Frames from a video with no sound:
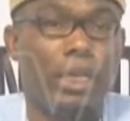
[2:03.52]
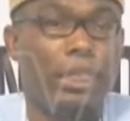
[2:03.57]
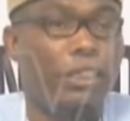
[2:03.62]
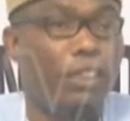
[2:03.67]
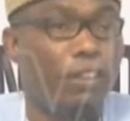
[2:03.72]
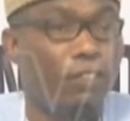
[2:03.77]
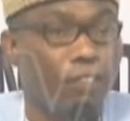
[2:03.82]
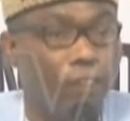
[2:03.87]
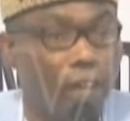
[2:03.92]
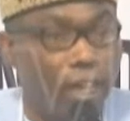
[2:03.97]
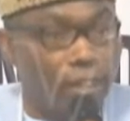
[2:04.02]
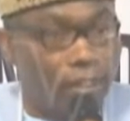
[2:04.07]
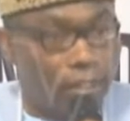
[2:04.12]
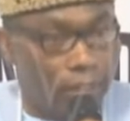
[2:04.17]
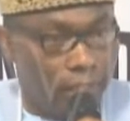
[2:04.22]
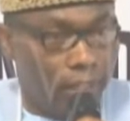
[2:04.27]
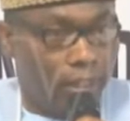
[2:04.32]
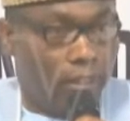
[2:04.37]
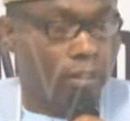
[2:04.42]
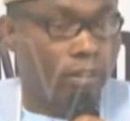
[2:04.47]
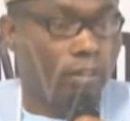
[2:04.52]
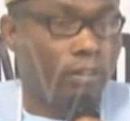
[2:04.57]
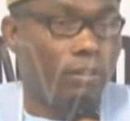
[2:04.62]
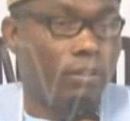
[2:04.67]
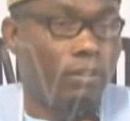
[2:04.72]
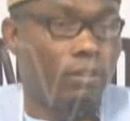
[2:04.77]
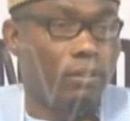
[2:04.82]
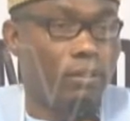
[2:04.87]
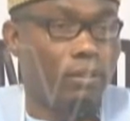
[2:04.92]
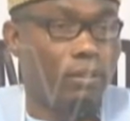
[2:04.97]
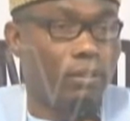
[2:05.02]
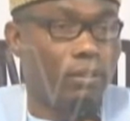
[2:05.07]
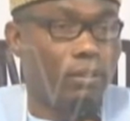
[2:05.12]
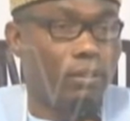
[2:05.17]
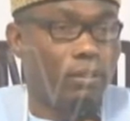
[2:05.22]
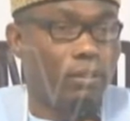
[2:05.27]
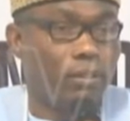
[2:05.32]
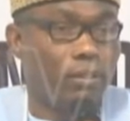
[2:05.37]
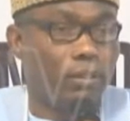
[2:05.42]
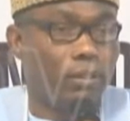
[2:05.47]
The first thing
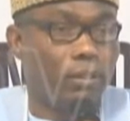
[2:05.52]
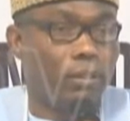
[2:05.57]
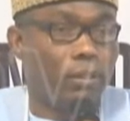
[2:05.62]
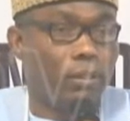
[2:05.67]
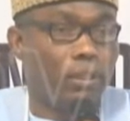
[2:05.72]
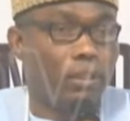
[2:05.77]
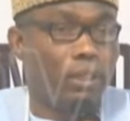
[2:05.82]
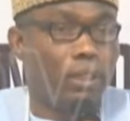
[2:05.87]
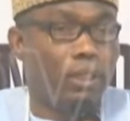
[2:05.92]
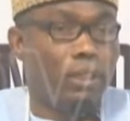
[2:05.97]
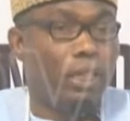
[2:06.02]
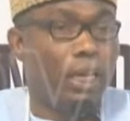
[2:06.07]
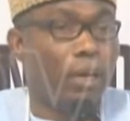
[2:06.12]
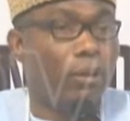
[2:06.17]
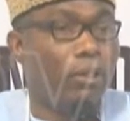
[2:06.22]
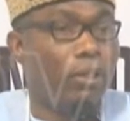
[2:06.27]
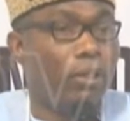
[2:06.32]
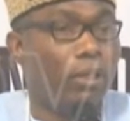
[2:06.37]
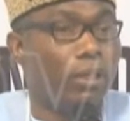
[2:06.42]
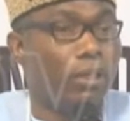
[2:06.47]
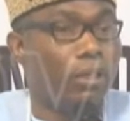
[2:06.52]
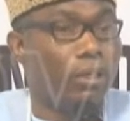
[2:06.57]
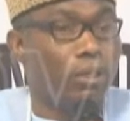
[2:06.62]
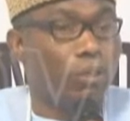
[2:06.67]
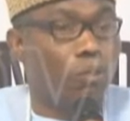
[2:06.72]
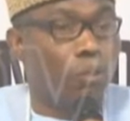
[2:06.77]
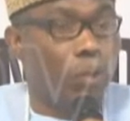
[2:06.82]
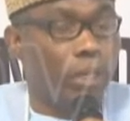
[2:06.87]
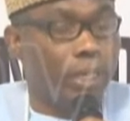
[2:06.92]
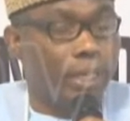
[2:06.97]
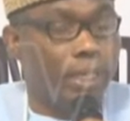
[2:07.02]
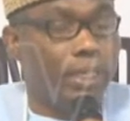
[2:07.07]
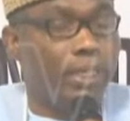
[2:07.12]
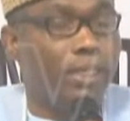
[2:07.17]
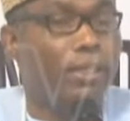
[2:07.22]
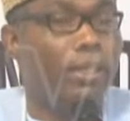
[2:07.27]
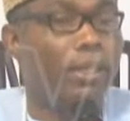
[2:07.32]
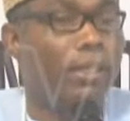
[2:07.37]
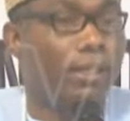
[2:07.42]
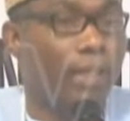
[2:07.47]
that we need
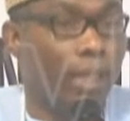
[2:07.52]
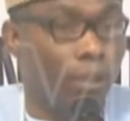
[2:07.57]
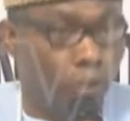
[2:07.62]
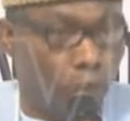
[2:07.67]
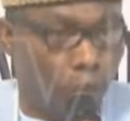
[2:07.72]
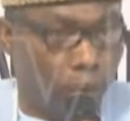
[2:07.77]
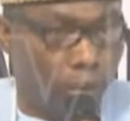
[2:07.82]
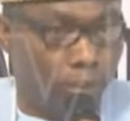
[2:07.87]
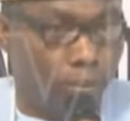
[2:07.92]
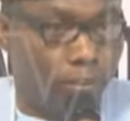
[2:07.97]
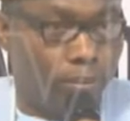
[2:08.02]
in this country,